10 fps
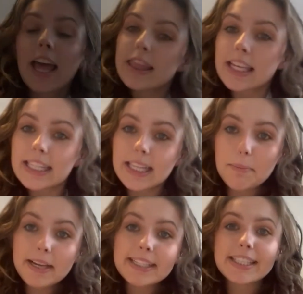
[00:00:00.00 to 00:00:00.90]
The
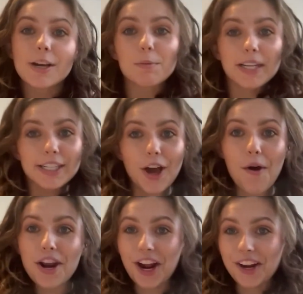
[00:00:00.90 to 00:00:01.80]
Olympics that we know
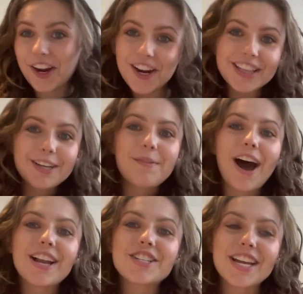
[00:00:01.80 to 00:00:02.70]
and are currently
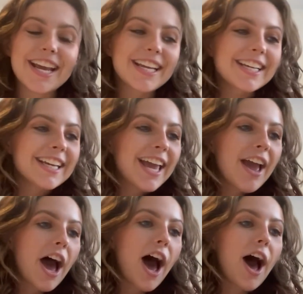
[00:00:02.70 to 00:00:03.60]
watching
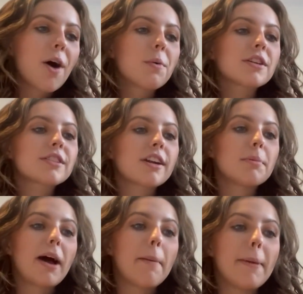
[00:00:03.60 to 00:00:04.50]
were started
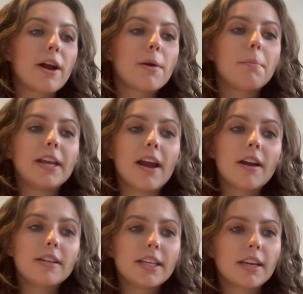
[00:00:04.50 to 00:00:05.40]
by Baron
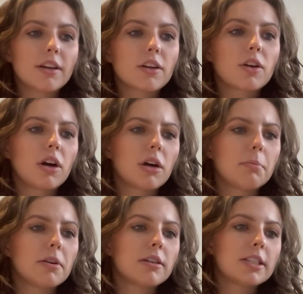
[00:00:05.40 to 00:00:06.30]
Pierre de
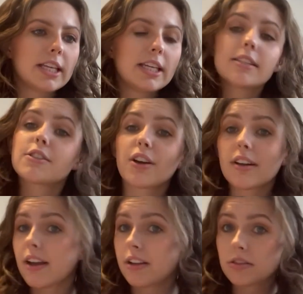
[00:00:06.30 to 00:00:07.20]
Coubertin.
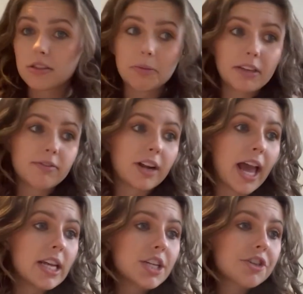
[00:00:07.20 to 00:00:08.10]
Sorry, I don't speak
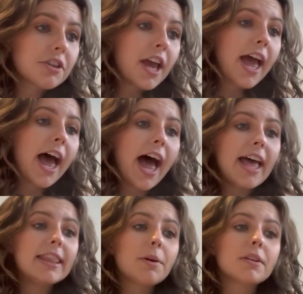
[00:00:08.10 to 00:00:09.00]
French.
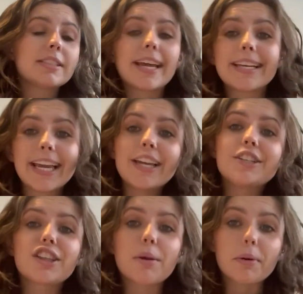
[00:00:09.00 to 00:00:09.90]
And they were dedicated
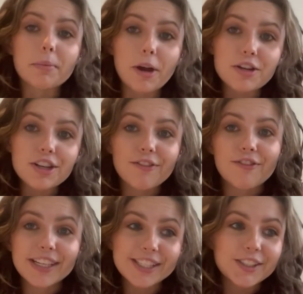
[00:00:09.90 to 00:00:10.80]
to the promotion of
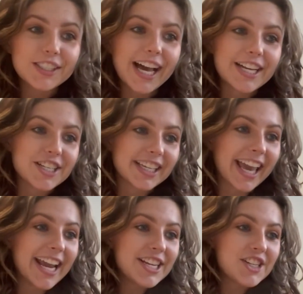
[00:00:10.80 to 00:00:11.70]
physical
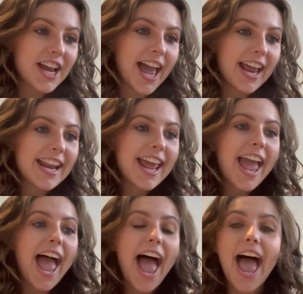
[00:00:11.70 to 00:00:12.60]
education.
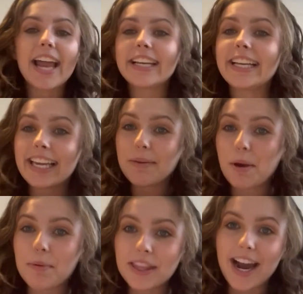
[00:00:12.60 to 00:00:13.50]
And he came
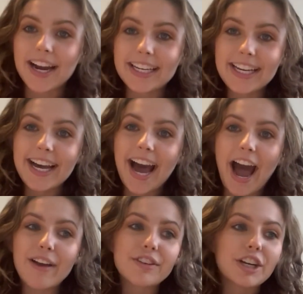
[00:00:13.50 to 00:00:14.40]
up with the idea
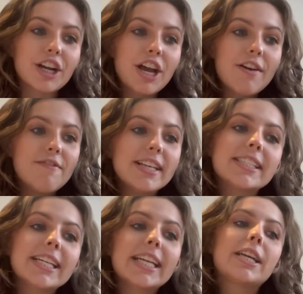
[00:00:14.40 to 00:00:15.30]
after
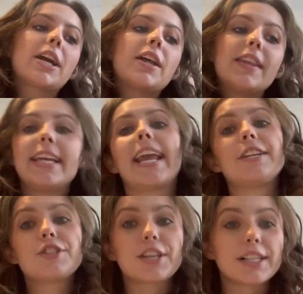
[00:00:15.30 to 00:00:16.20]
visiting the
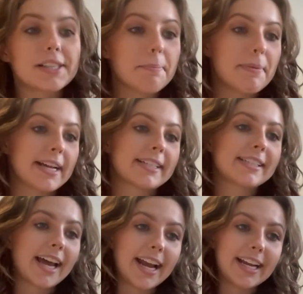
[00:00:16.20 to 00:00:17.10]
ancient Olympic
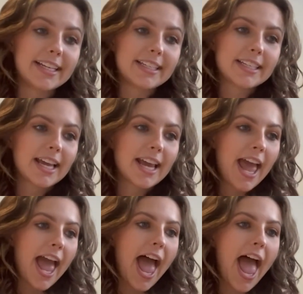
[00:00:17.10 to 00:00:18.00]
site.
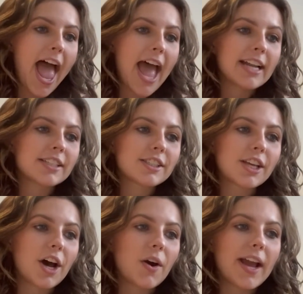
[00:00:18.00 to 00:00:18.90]
And
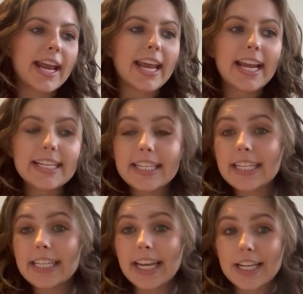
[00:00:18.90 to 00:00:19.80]
so in
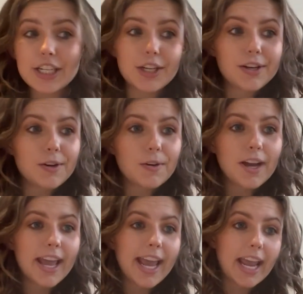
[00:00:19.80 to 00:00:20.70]
1892,
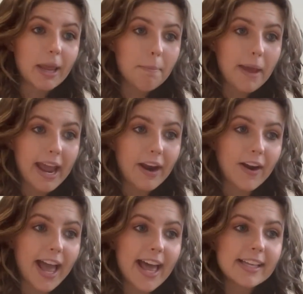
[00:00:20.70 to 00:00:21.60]
in
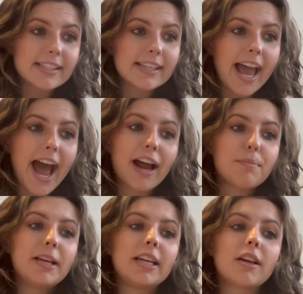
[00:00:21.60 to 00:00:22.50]
Paris, at a
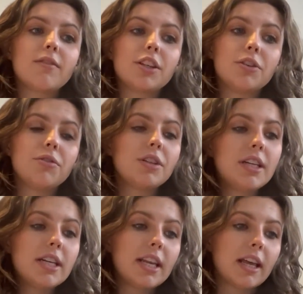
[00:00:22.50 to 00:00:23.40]
meeting of the
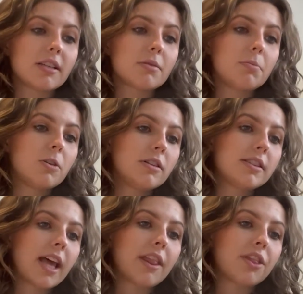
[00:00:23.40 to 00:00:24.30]
Union des Sports
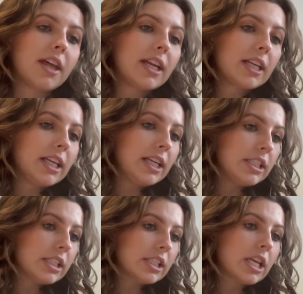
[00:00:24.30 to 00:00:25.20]

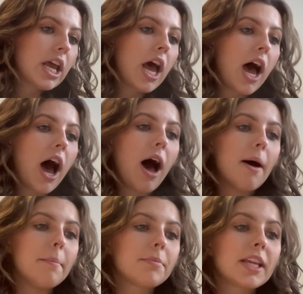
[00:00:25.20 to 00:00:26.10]
Athletiques,
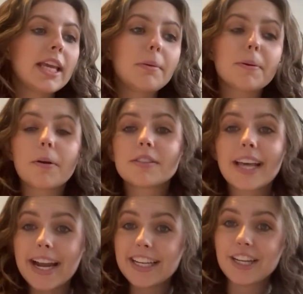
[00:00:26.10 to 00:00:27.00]
he proposed the
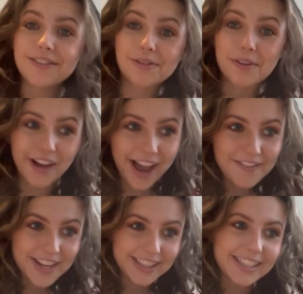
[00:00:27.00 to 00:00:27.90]
idea of
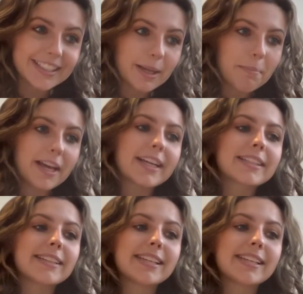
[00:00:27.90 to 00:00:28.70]
reviving the Olympics as an